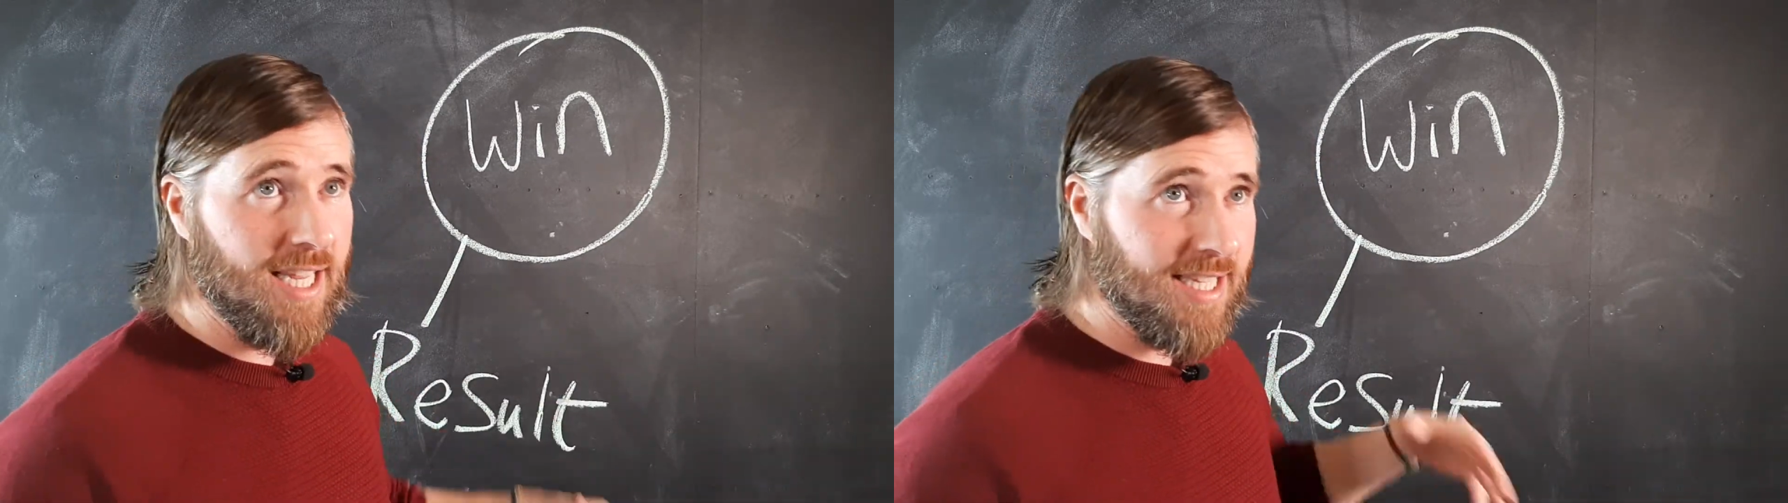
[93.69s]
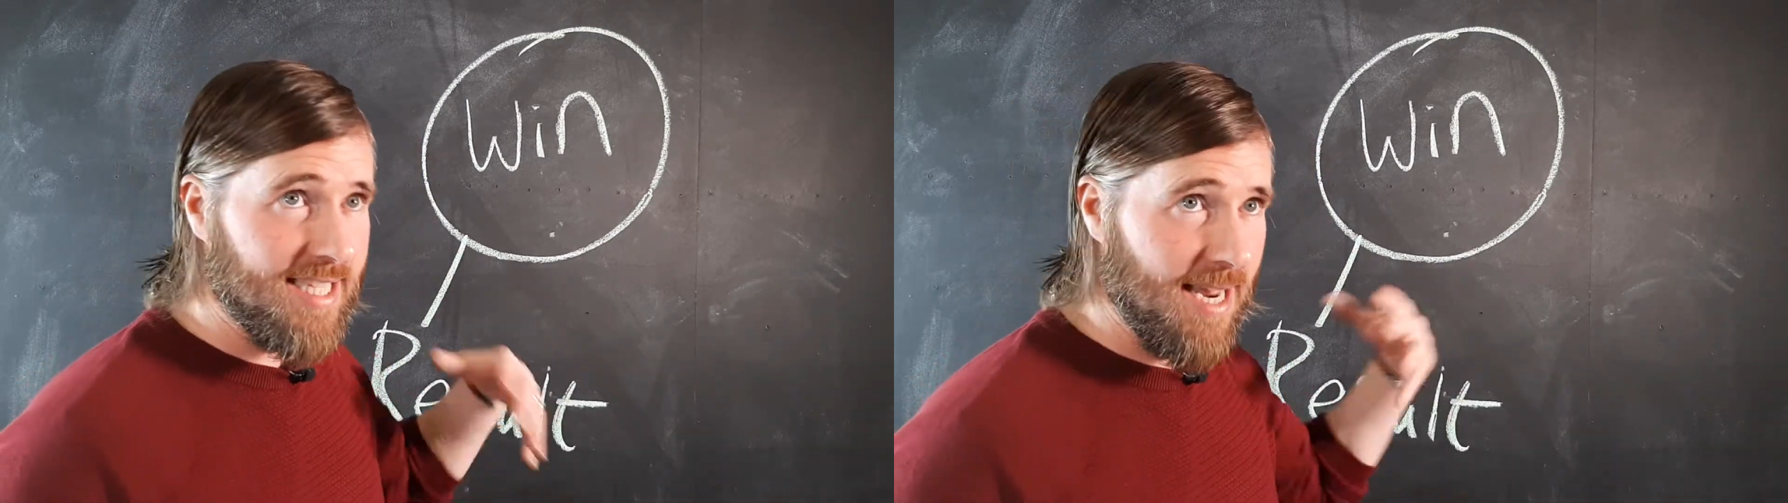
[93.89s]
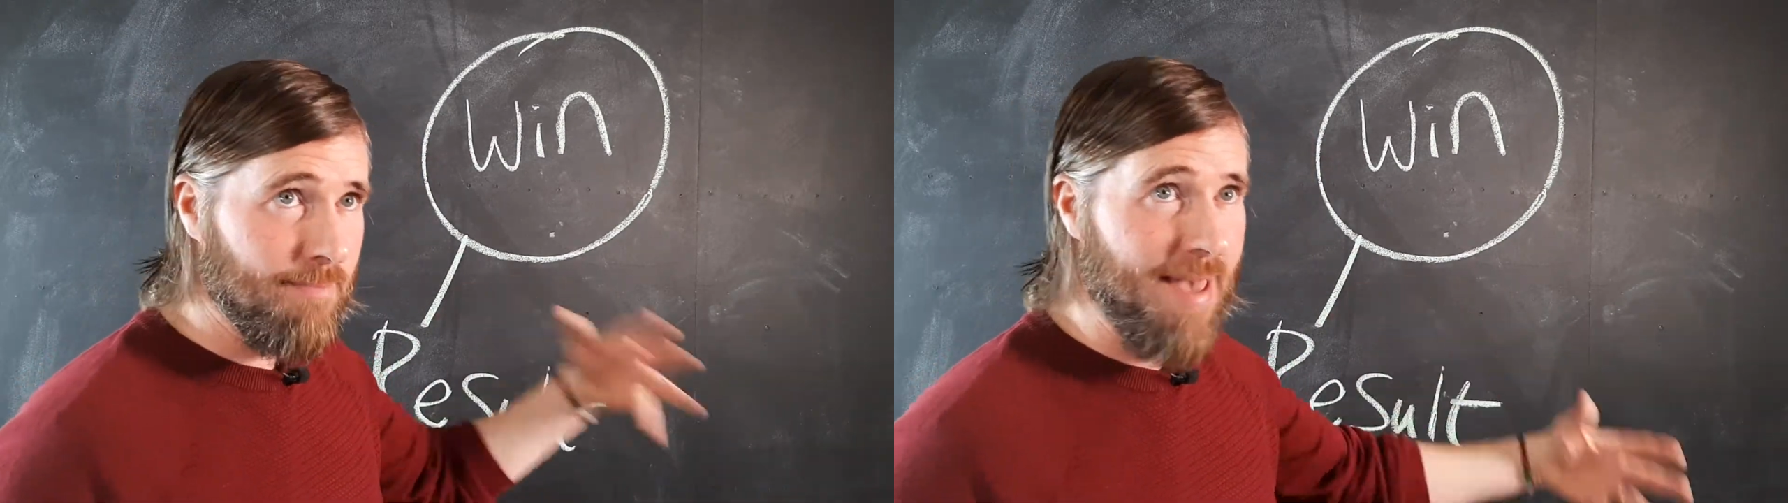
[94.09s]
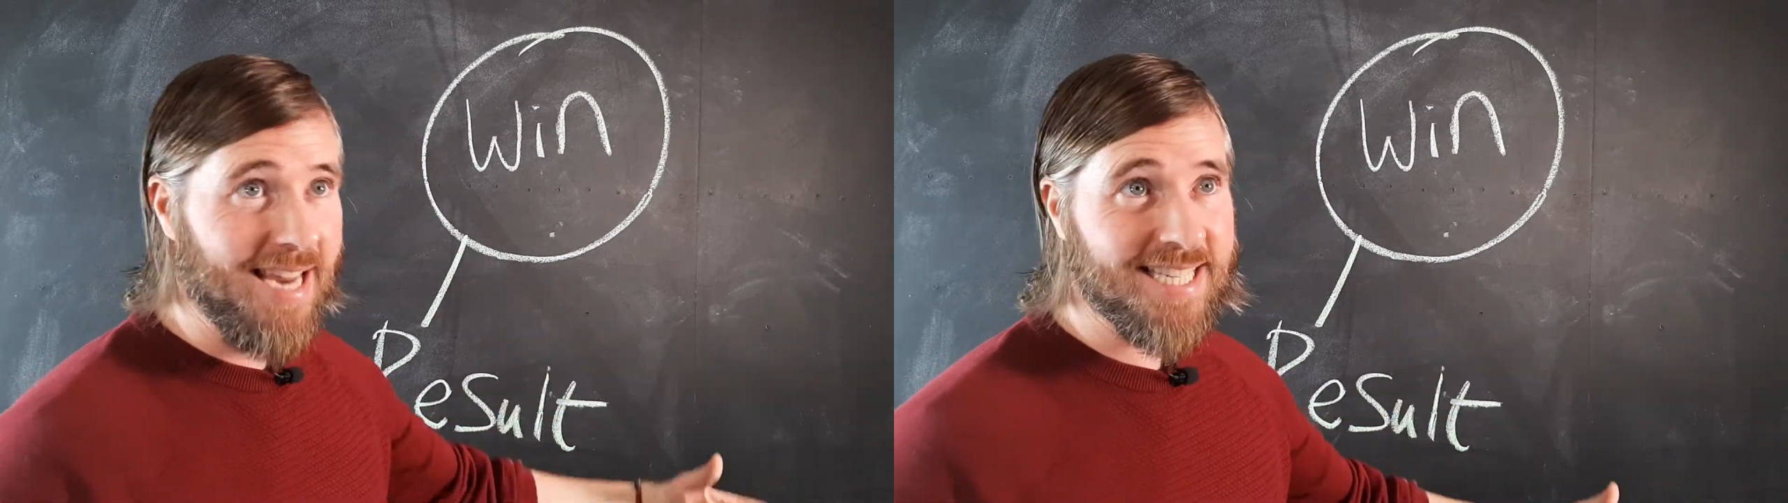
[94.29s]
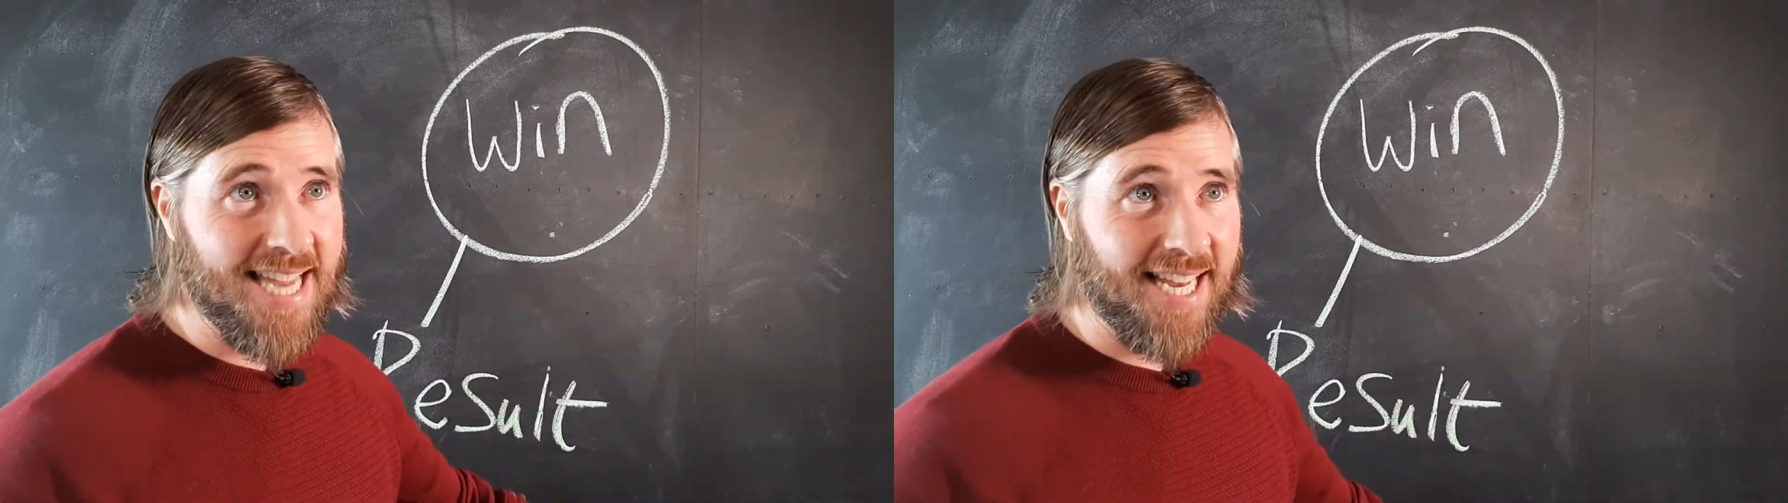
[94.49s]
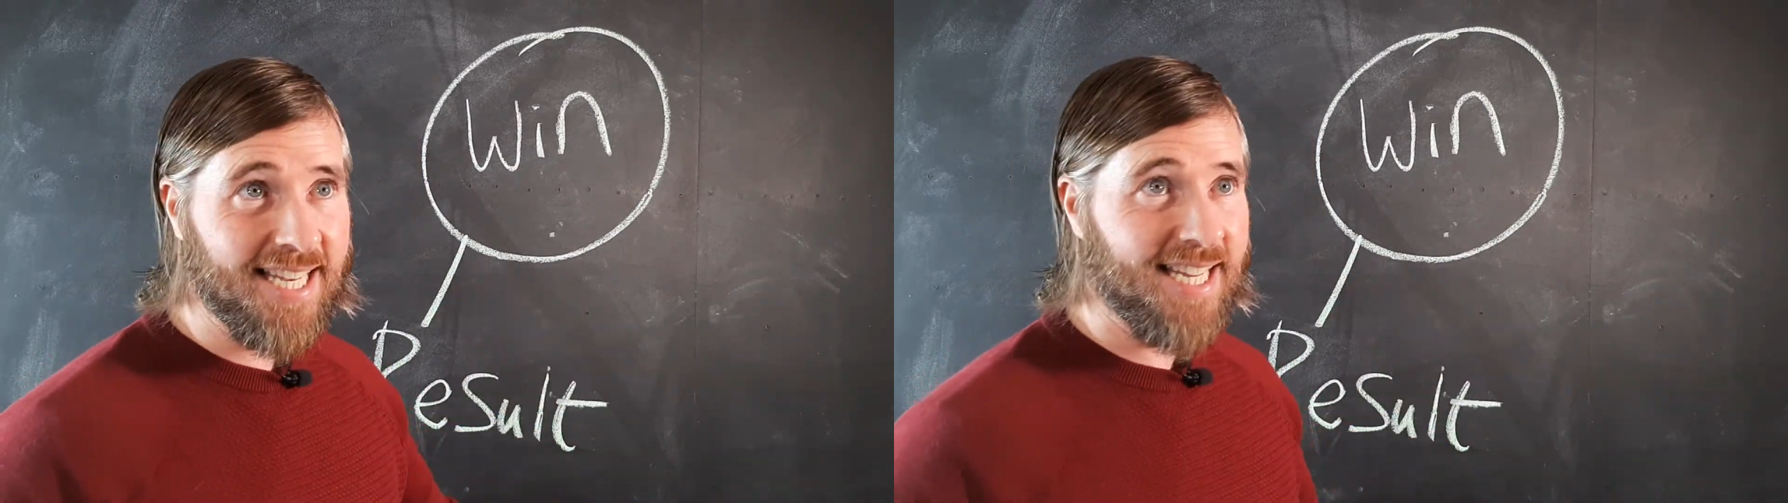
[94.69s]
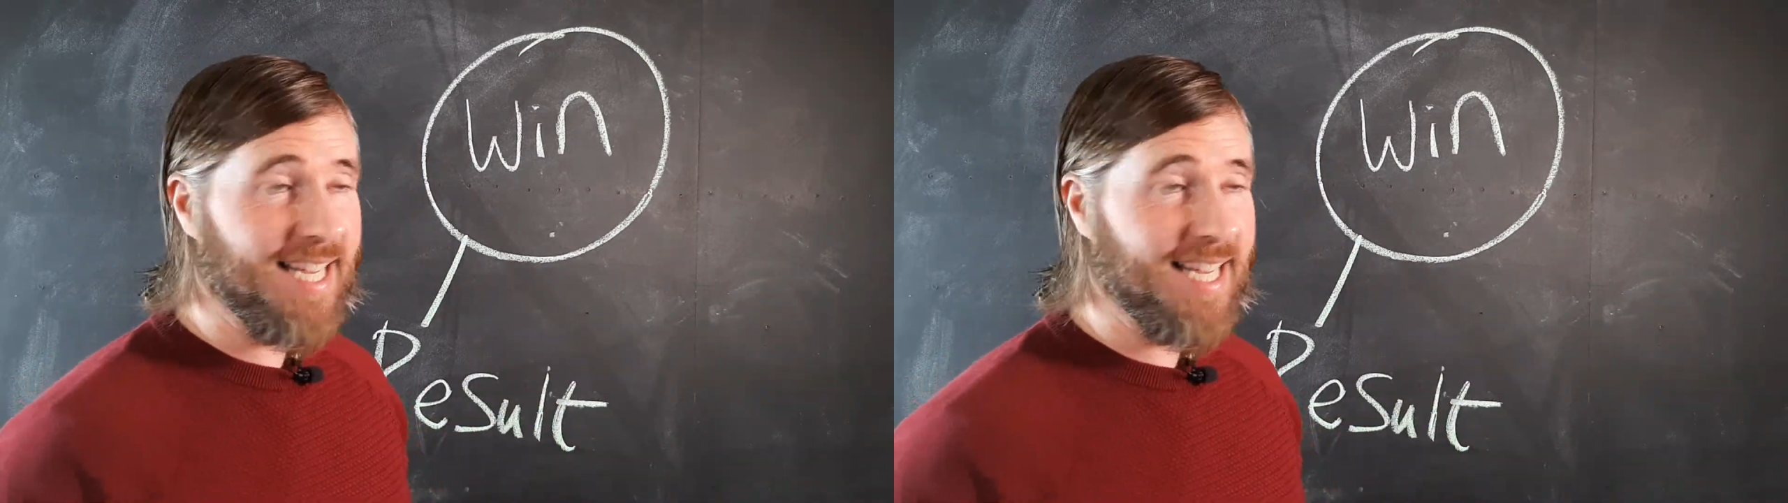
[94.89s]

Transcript: the same mindset